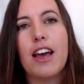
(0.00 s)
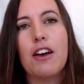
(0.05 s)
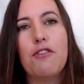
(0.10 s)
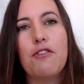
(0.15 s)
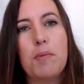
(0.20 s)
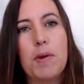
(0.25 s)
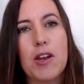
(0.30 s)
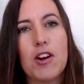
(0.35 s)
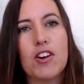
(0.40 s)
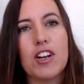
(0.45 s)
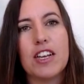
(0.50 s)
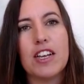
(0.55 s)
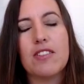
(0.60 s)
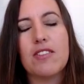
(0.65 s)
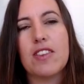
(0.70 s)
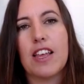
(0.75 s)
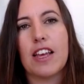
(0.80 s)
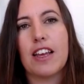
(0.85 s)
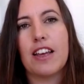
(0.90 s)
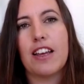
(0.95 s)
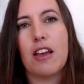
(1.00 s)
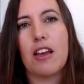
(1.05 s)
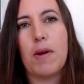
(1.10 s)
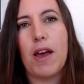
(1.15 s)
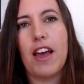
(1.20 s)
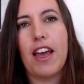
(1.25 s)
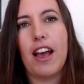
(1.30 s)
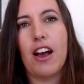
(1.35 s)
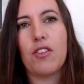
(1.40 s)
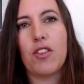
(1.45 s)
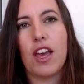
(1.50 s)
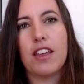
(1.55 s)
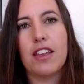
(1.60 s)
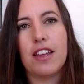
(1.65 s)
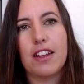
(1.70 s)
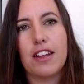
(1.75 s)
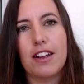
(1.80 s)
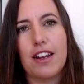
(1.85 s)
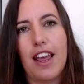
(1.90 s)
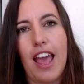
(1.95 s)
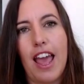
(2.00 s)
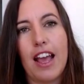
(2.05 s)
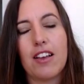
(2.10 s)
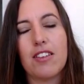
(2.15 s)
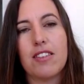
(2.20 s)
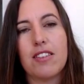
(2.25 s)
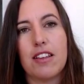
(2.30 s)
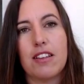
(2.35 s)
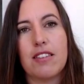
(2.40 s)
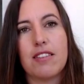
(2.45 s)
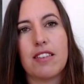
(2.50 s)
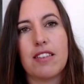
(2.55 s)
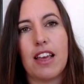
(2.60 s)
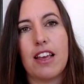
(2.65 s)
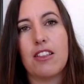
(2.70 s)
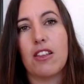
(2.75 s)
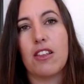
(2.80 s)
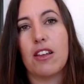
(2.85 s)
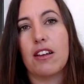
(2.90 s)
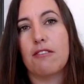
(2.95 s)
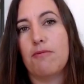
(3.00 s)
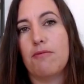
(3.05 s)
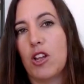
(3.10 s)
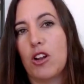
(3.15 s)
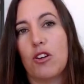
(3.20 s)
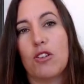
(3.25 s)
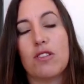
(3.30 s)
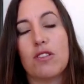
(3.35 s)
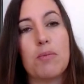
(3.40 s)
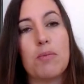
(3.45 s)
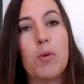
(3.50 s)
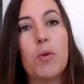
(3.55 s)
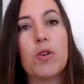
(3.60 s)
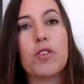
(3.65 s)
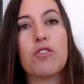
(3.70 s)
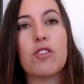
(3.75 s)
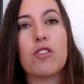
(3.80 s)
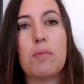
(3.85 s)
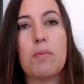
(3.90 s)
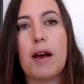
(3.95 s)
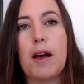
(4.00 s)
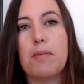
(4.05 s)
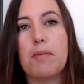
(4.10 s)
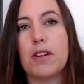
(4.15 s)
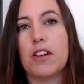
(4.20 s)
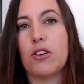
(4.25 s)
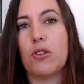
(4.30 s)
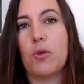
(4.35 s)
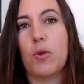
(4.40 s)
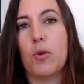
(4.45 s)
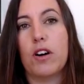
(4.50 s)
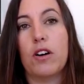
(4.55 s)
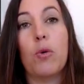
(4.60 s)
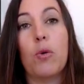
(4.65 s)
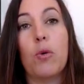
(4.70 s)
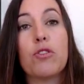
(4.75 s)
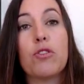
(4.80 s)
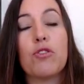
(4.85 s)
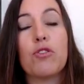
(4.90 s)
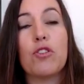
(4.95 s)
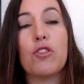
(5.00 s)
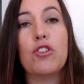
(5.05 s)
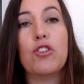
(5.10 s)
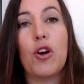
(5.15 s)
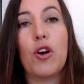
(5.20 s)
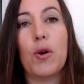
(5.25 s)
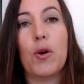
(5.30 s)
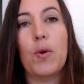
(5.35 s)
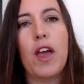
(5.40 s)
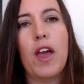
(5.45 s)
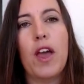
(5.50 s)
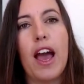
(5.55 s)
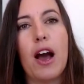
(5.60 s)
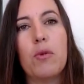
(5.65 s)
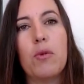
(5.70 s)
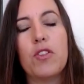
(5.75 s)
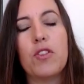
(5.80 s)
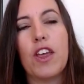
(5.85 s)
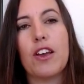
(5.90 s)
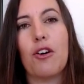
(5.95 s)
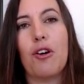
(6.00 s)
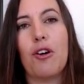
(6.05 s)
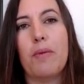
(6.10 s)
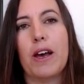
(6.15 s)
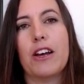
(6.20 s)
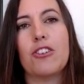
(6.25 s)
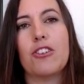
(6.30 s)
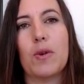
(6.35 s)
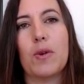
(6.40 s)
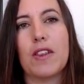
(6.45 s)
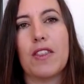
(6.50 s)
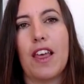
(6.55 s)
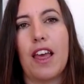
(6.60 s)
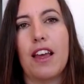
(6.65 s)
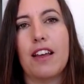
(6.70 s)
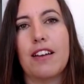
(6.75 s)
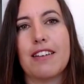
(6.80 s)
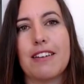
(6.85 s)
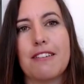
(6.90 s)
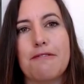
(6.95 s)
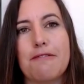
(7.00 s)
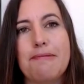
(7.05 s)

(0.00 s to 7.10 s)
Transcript: if a parent is thinking about how they can access either, support through the public or through you, how would they go about doing that?